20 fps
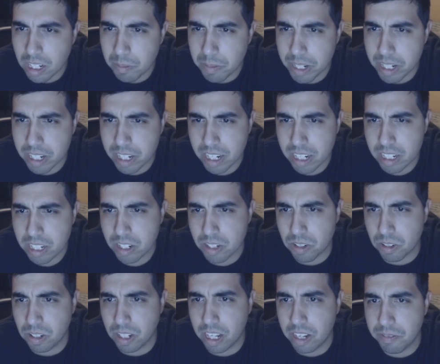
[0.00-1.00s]
How many
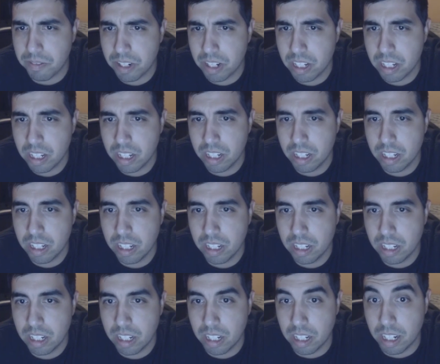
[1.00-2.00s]
tests are left?
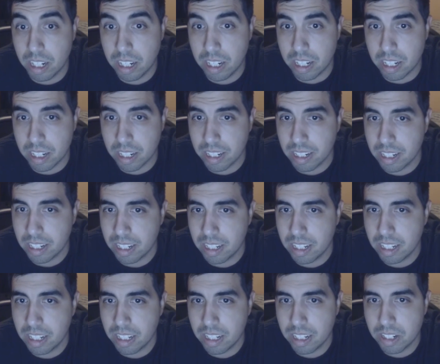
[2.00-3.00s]
Ah,
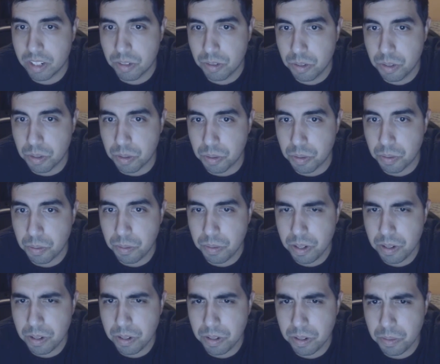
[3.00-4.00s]
that's true.
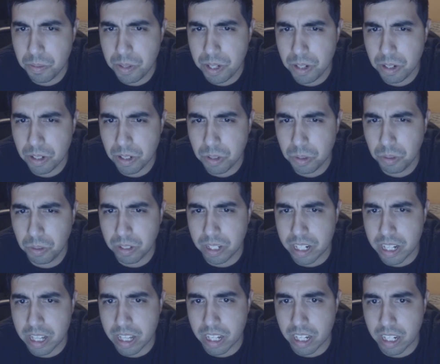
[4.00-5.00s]
We, we aren't
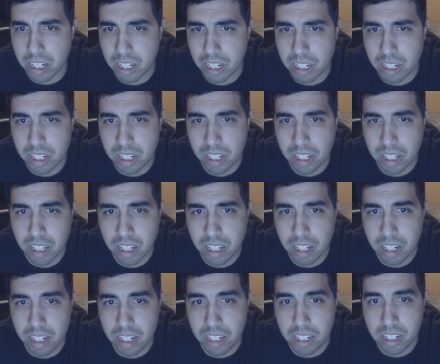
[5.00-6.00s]
told anything.
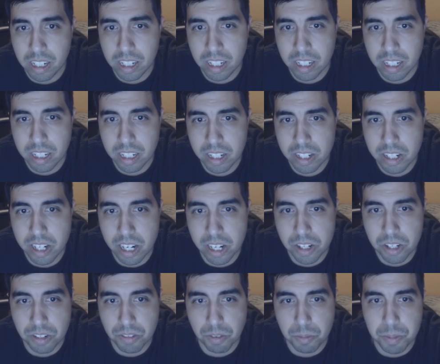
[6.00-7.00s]
It
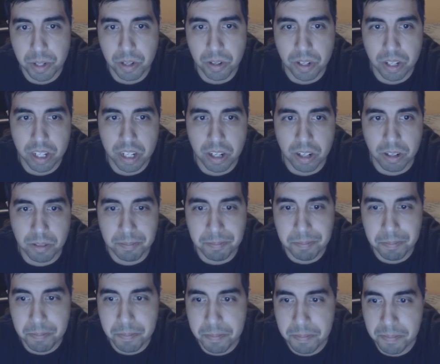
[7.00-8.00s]
changes from year to
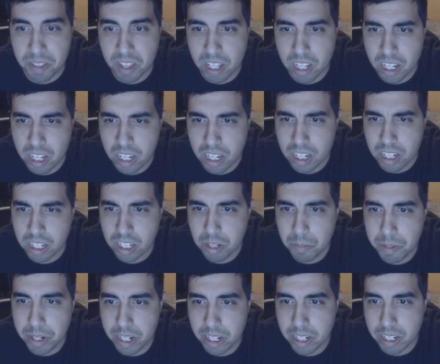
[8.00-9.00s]
year. The
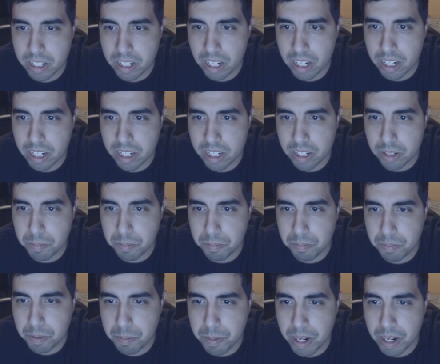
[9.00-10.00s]
committee decides that
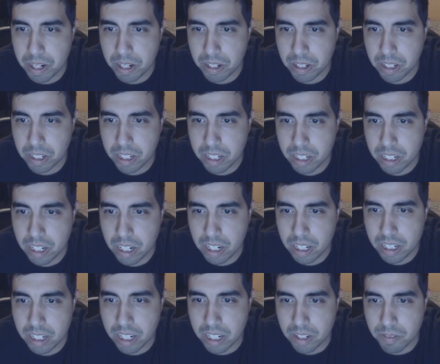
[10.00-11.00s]
depending on the con
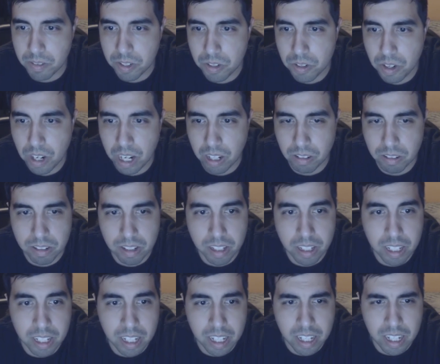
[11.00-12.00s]
content of the trials.
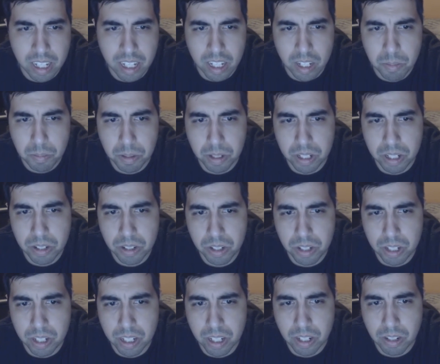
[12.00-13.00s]
But
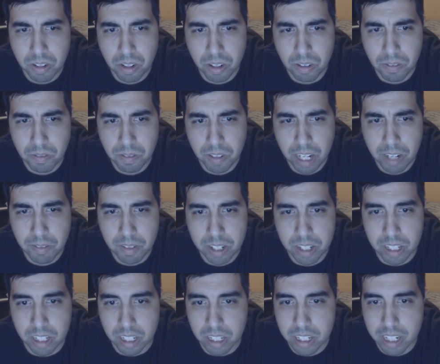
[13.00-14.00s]
usually there are five
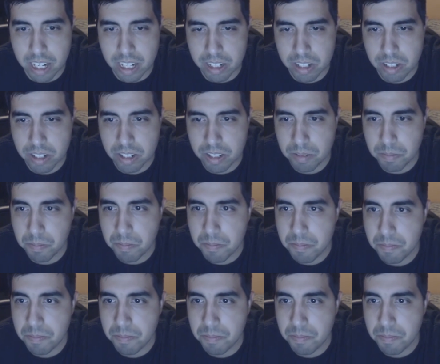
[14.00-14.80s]
to six tests.